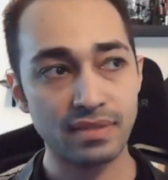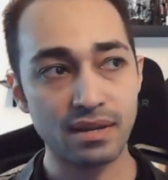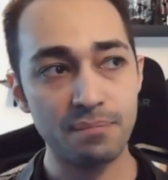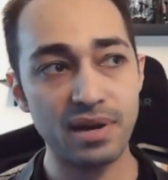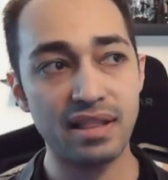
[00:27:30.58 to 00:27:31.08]

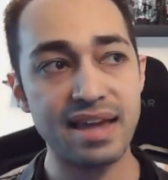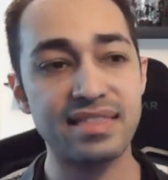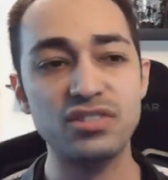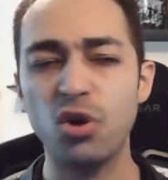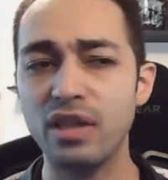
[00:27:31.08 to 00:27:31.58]
but like
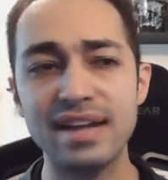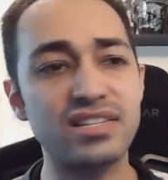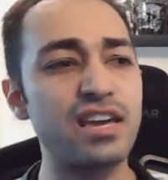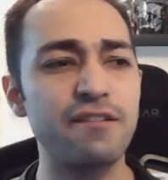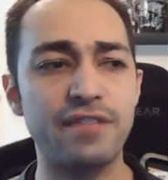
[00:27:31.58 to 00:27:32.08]
this whole
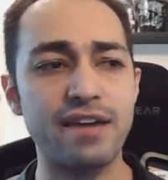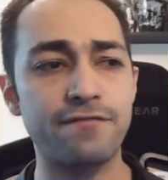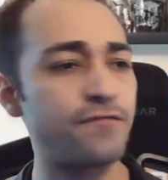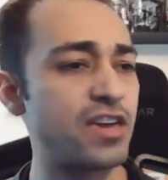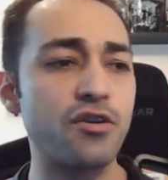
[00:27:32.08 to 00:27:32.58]
idea of like
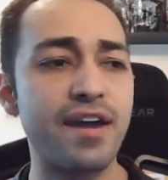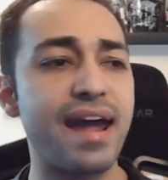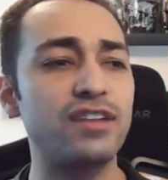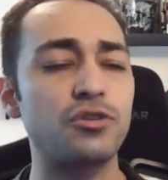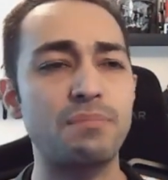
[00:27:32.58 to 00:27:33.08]

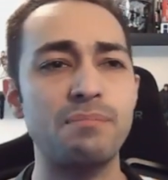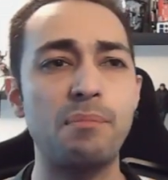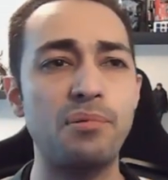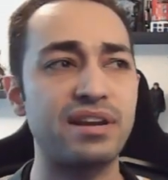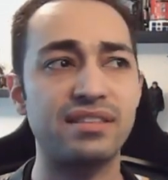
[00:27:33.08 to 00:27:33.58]
figureheads or people
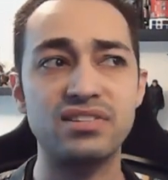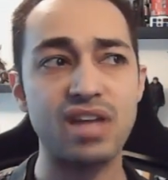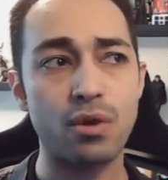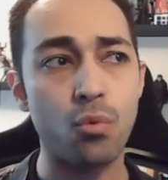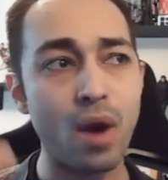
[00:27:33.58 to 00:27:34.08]
putting this
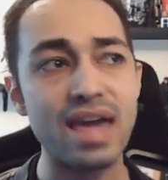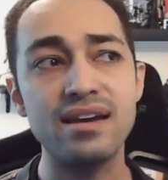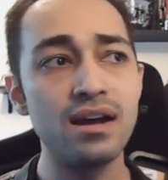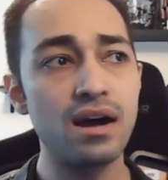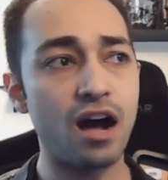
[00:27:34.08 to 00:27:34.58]
like weight
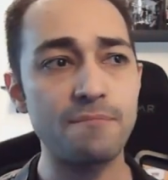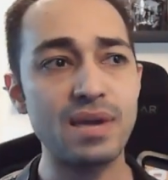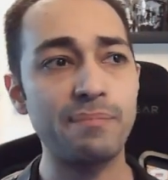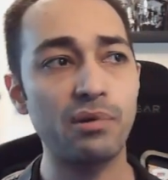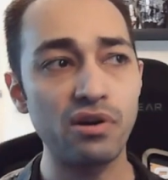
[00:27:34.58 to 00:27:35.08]
on
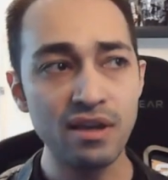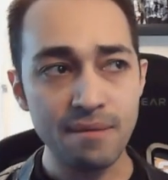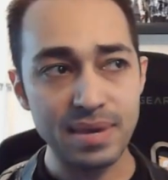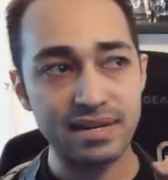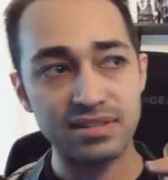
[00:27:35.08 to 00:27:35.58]
people
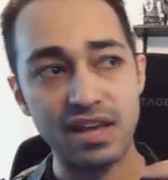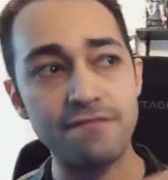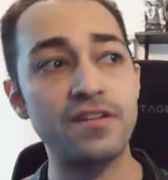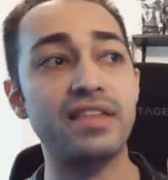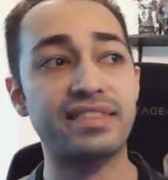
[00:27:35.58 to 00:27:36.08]
because they
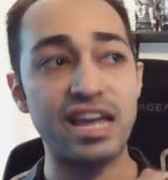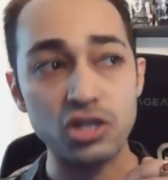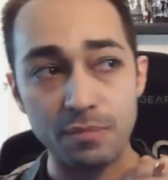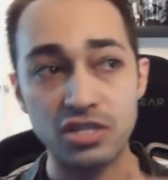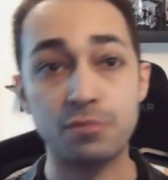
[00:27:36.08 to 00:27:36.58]
feel like they
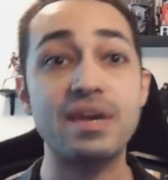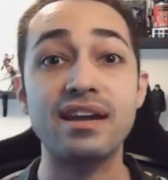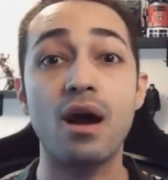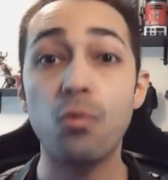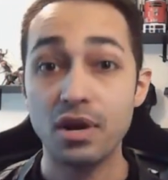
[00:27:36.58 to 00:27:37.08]
should be speaking
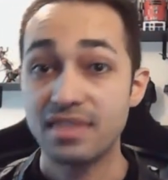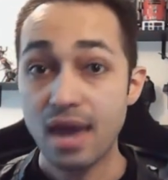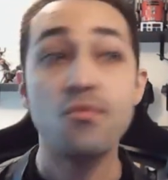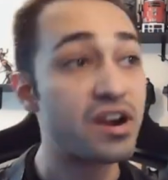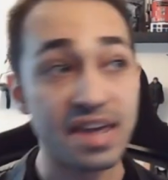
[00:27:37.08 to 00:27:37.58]
on what they
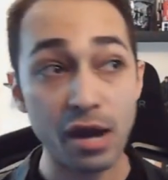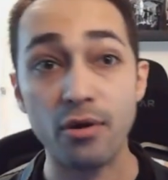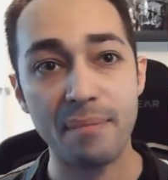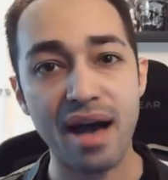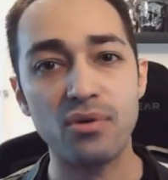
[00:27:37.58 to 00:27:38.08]
want to hear
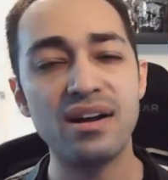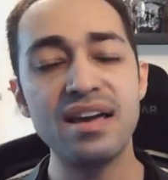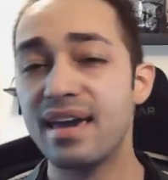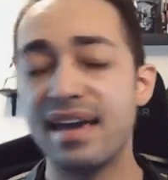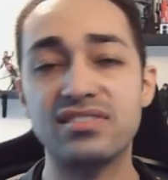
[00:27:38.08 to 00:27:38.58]
about
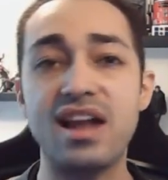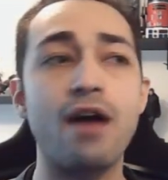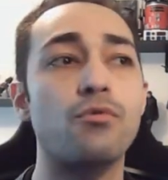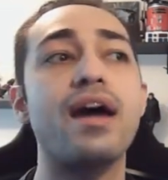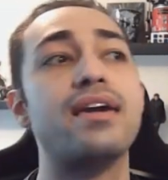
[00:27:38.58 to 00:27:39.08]
is
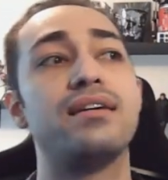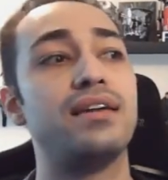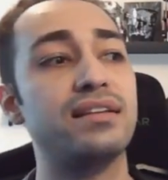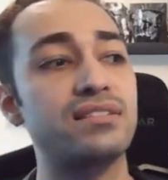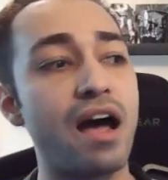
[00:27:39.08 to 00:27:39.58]
not right.
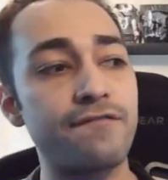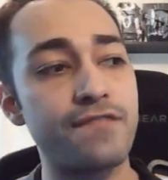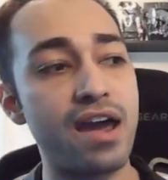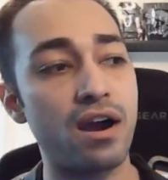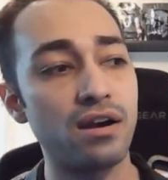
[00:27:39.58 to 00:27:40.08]
It's not
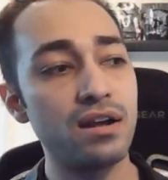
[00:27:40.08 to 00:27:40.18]
fair.